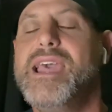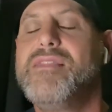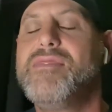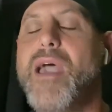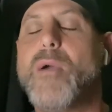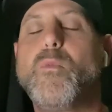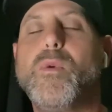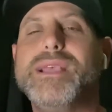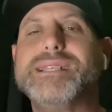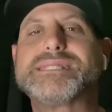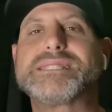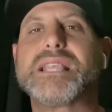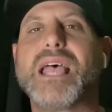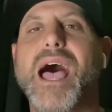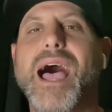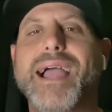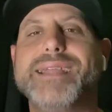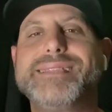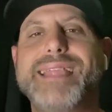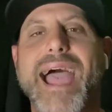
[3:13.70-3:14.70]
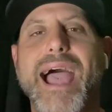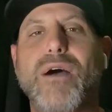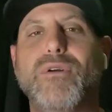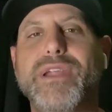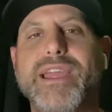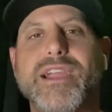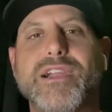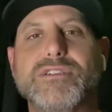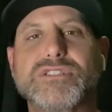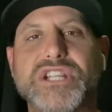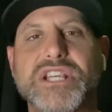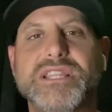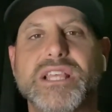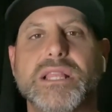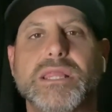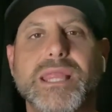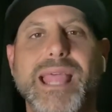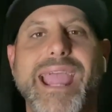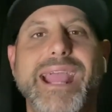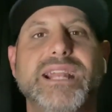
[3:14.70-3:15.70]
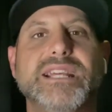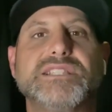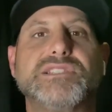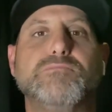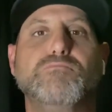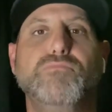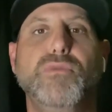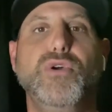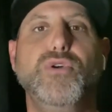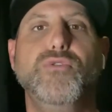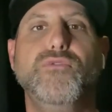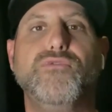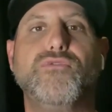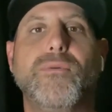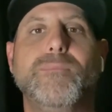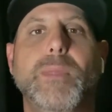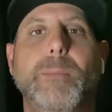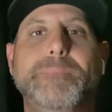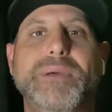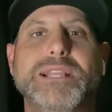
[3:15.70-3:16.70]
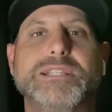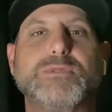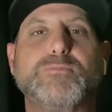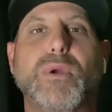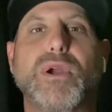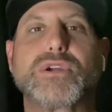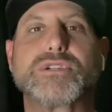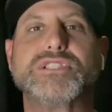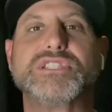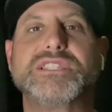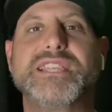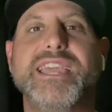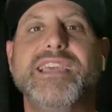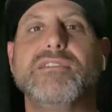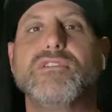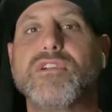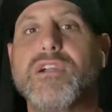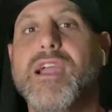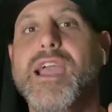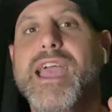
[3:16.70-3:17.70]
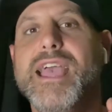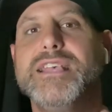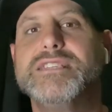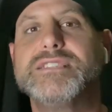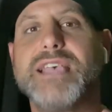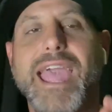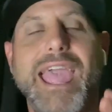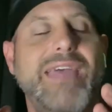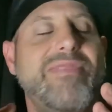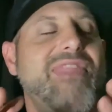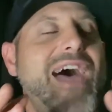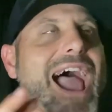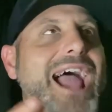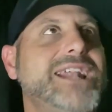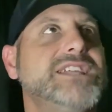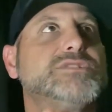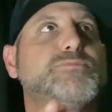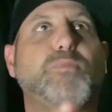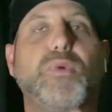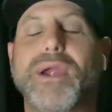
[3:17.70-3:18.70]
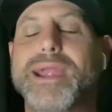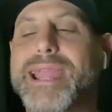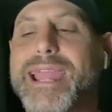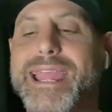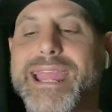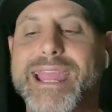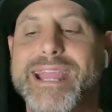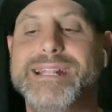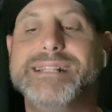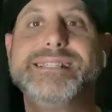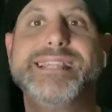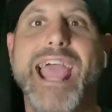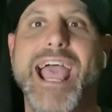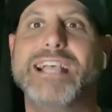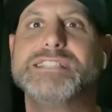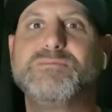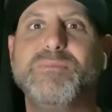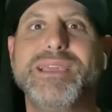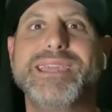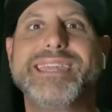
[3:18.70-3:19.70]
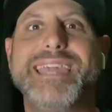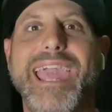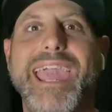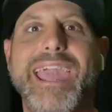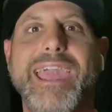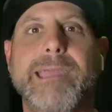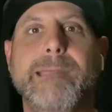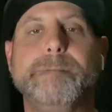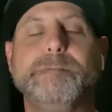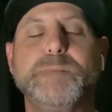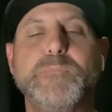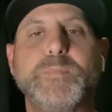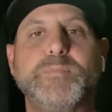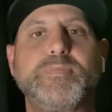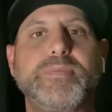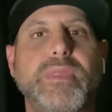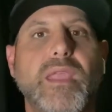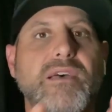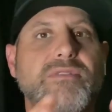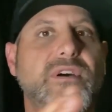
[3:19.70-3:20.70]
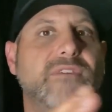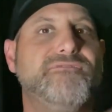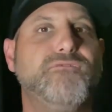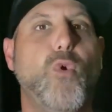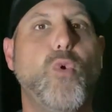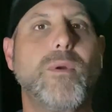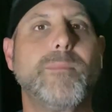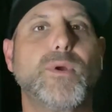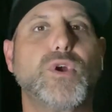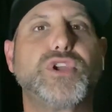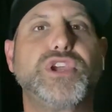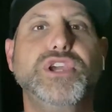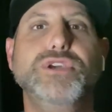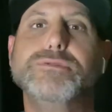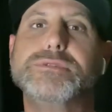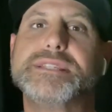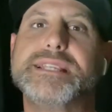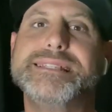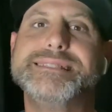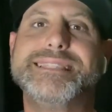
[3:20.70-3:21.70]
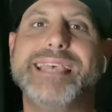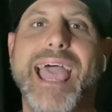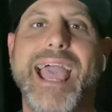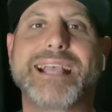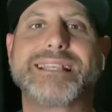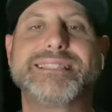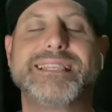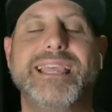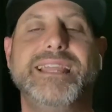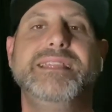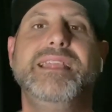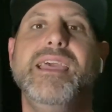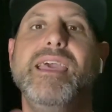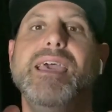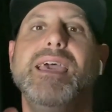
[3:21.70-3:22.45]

Then we slide down here to the latest move from the Pittsburgh Steelers, and that is bringing in Desmond King, the former Houston Texan,